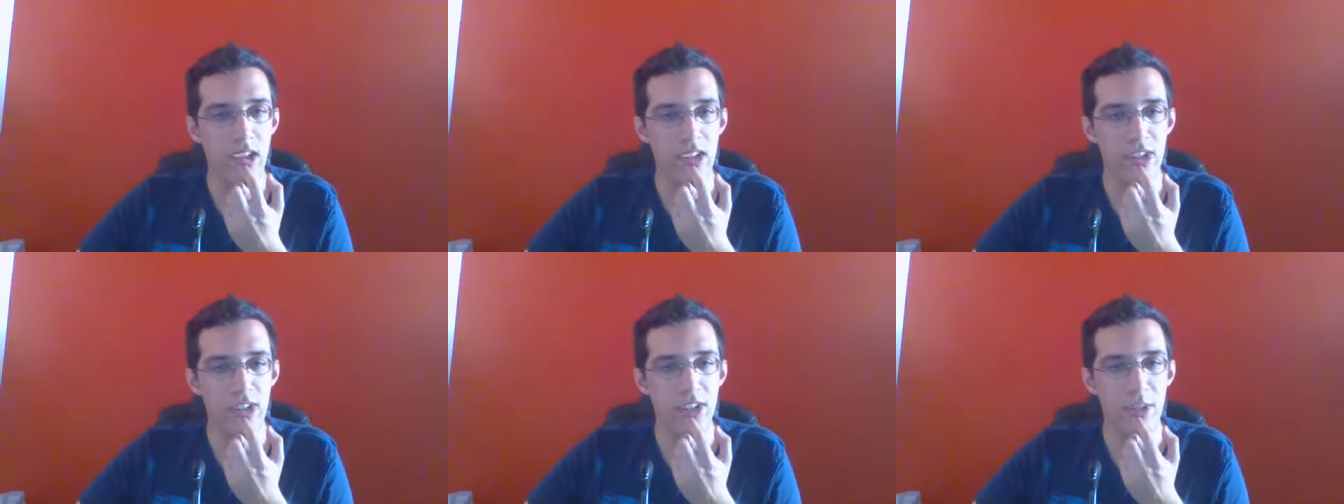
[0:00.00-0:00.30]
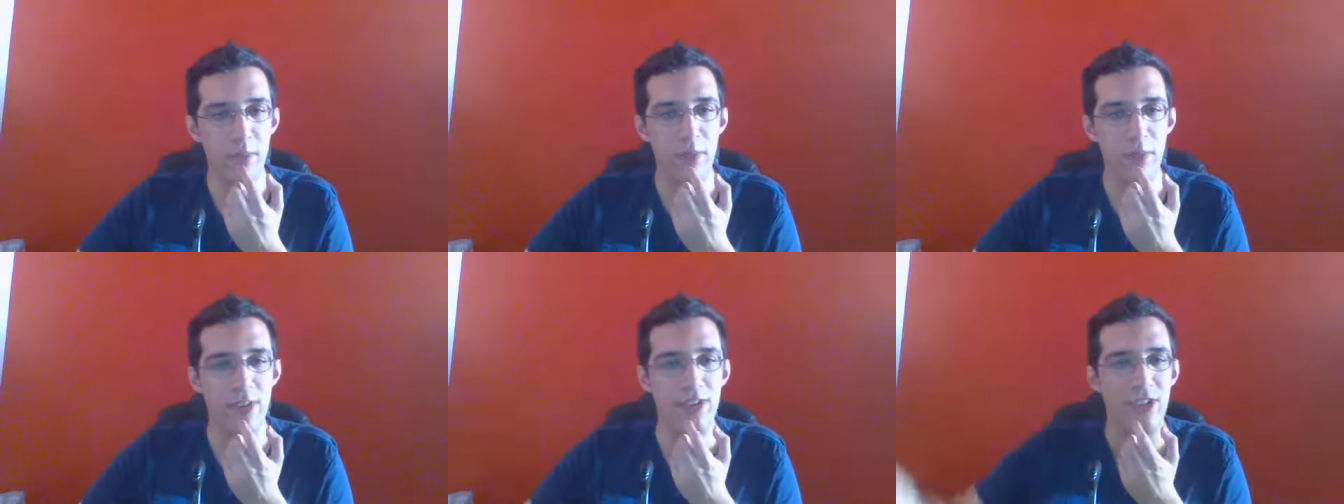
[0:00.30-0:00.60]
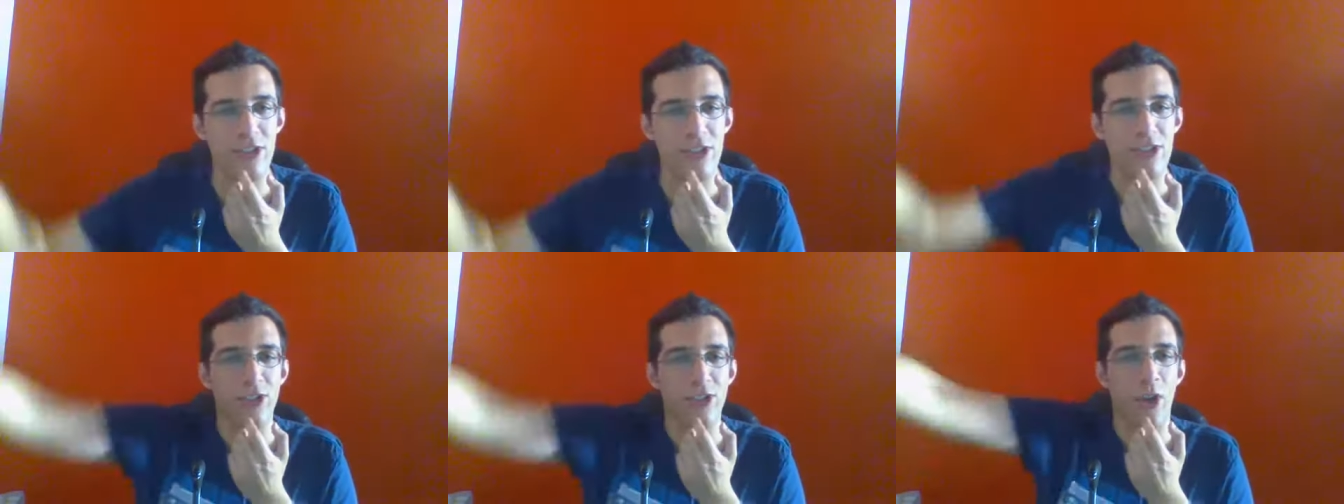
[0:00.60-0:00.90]
And Jinbei
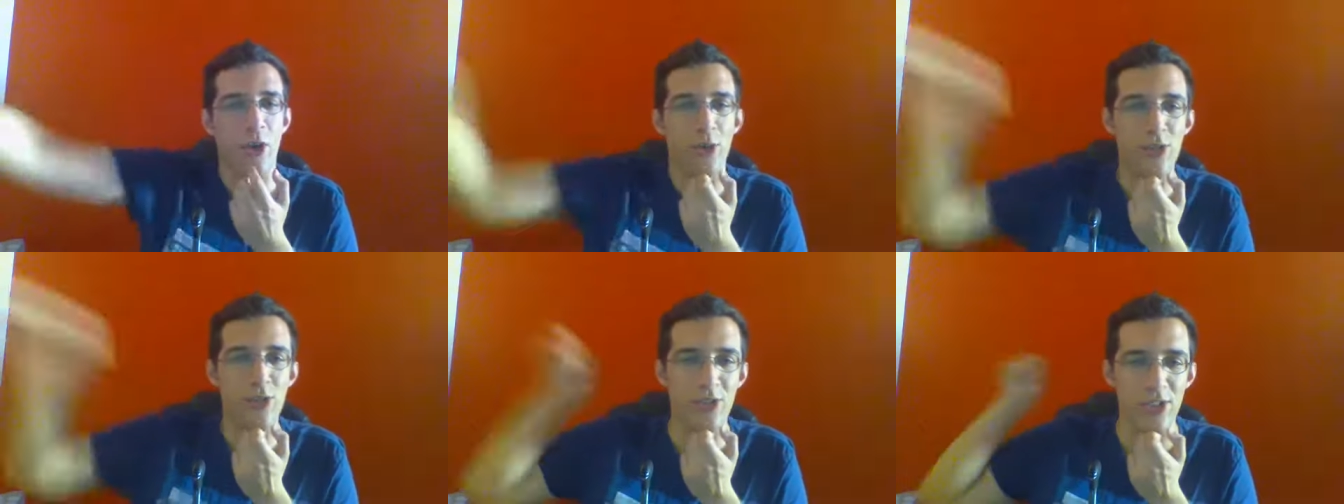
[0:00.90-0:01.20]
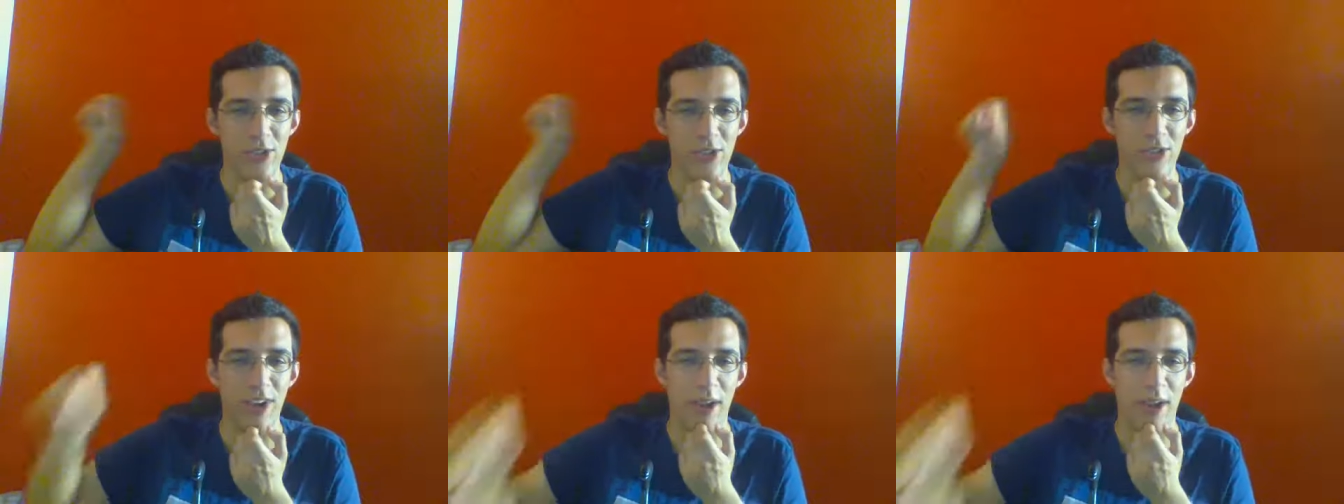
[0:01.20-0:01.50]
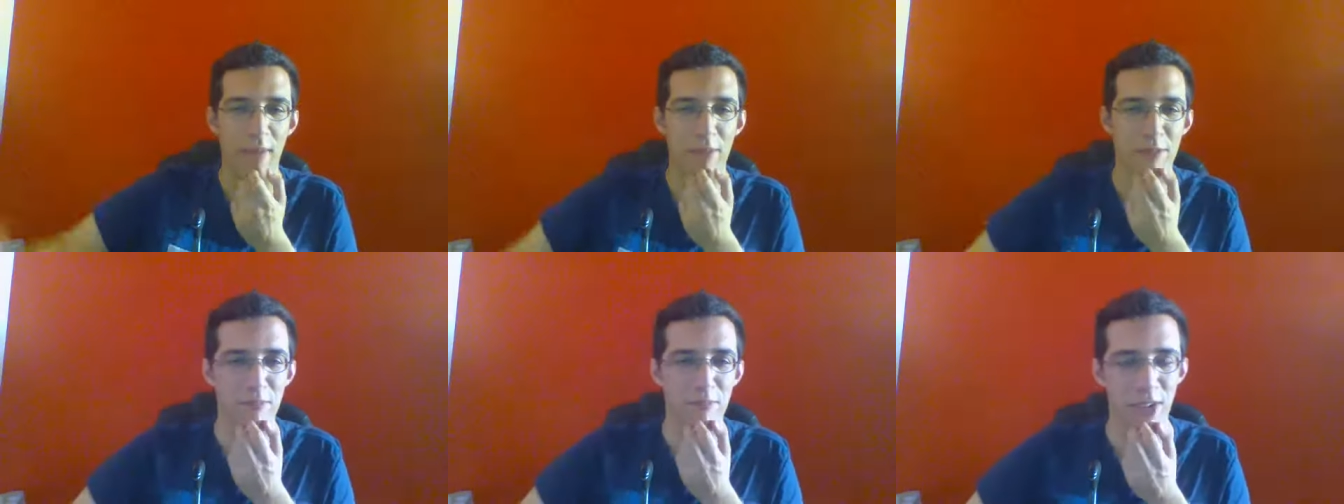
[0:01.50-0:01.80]
just goes and
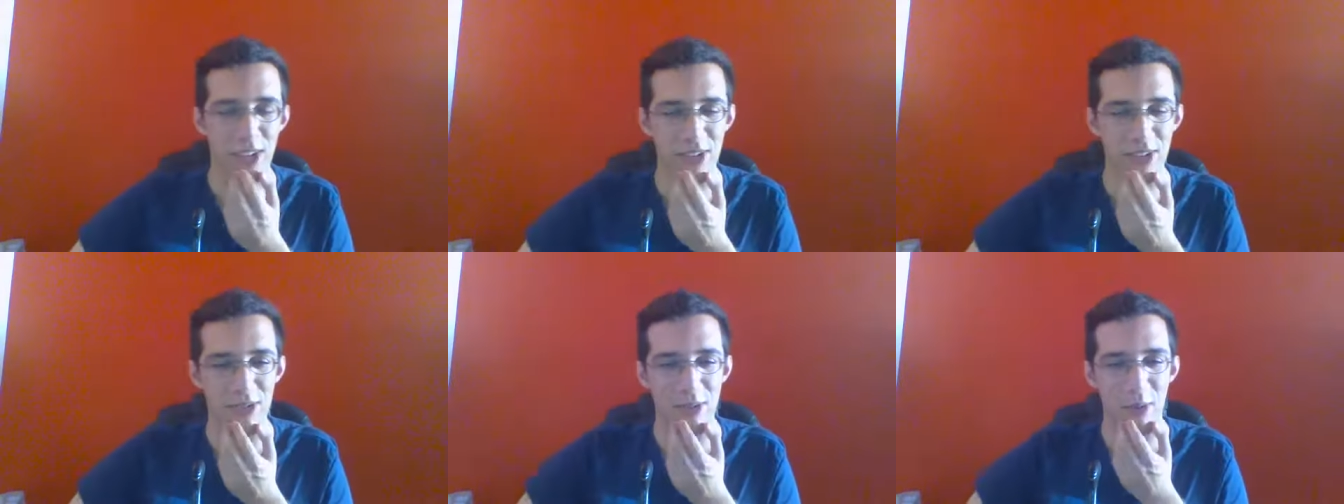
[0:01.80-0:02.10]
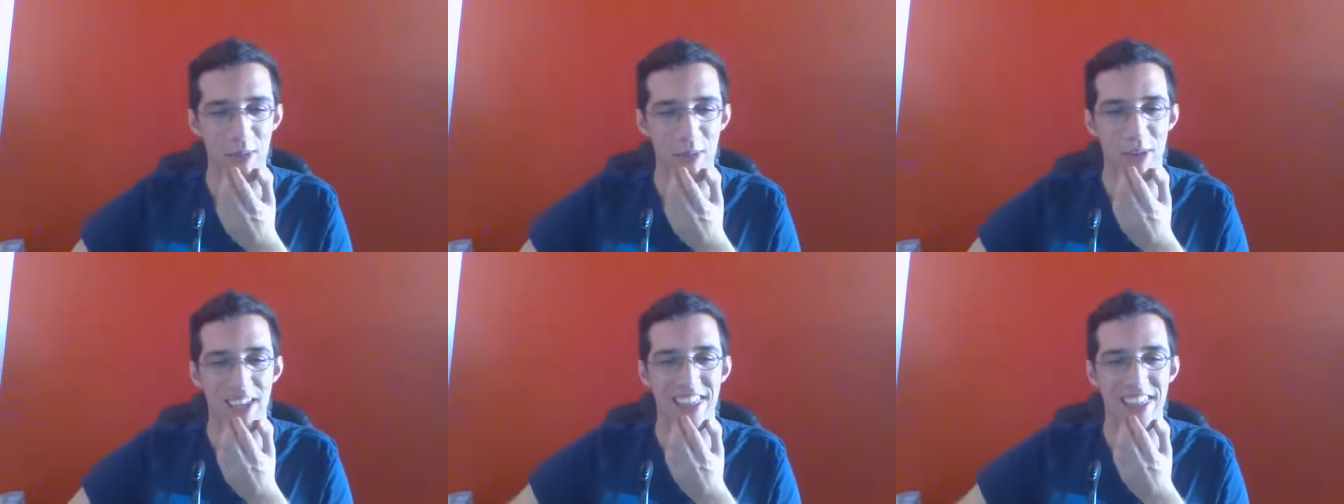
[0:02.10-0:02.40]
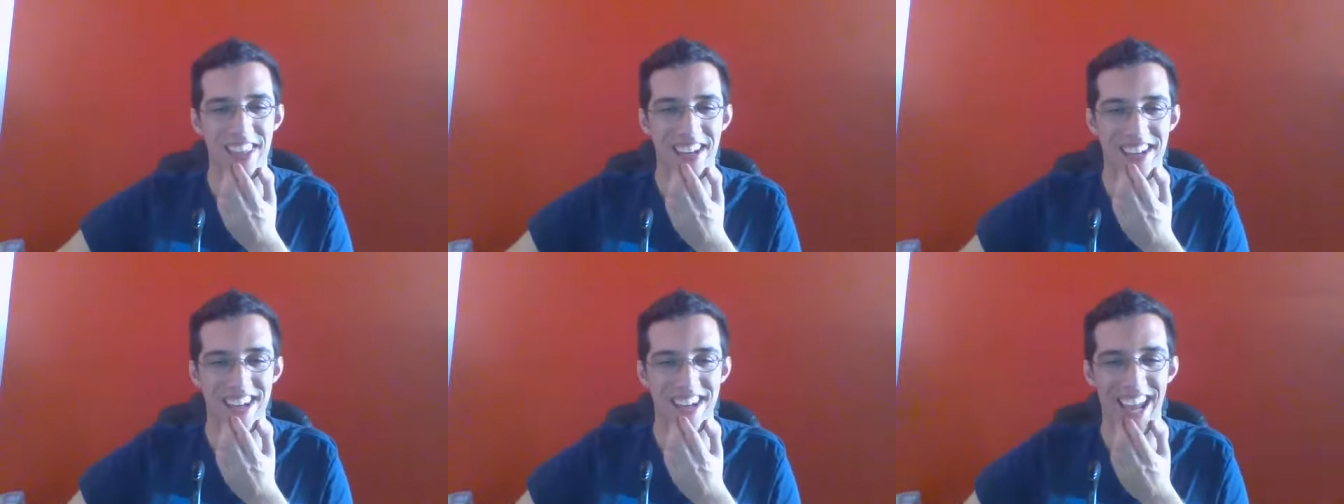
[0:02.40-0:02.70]
grabs Pedro by
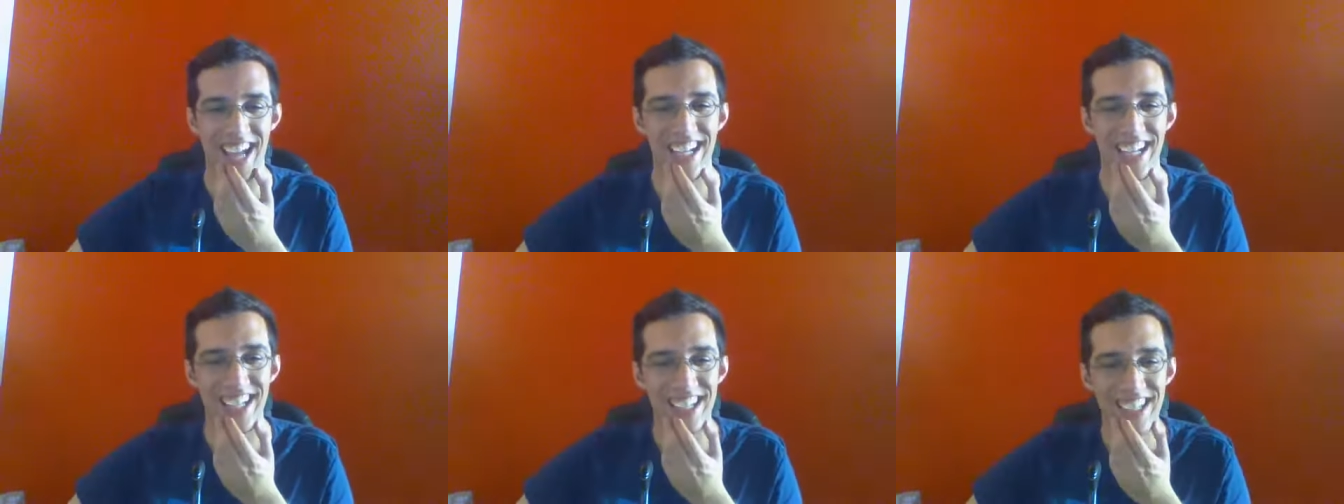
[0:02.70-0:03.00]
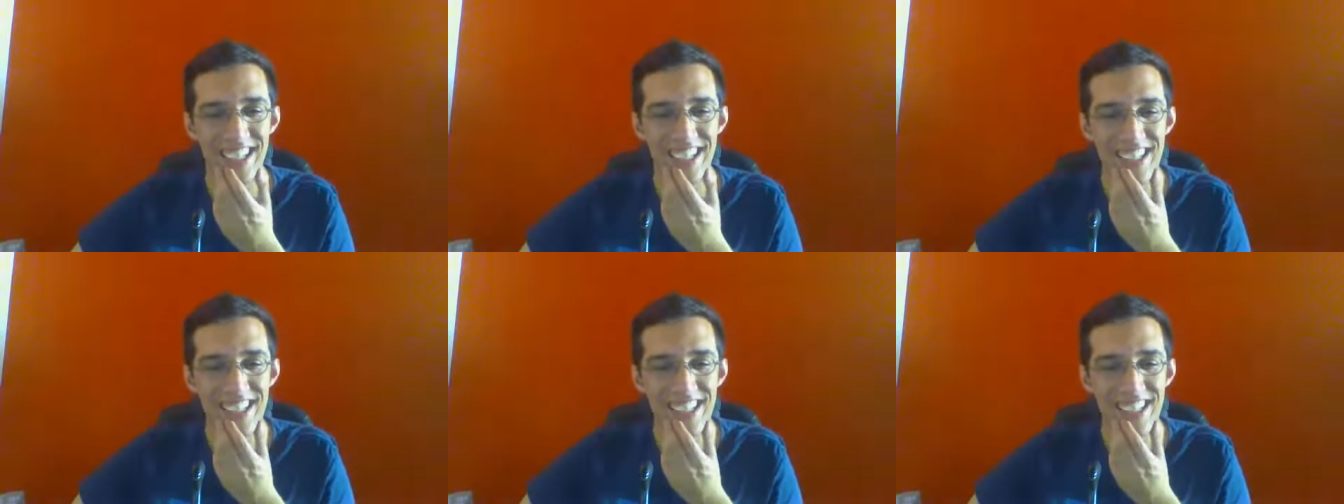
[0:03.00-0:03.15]
the neck.